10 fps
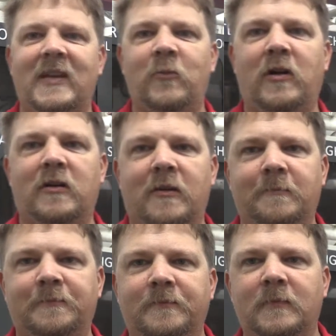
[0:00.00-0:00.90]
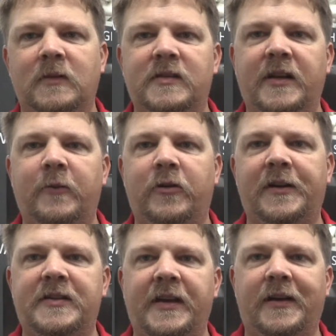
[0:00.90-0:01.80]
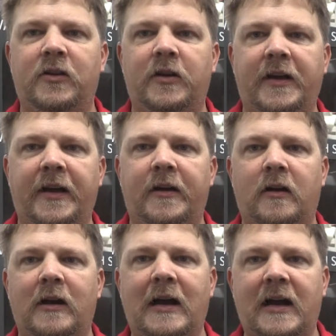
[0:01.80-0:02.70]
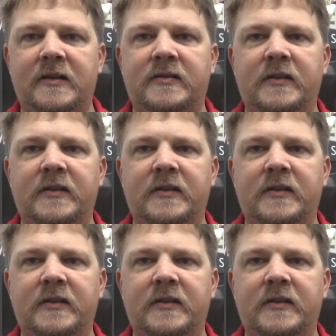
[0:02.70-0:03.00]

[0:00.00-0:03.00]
Welcome. Today we're going to take a look at our Haas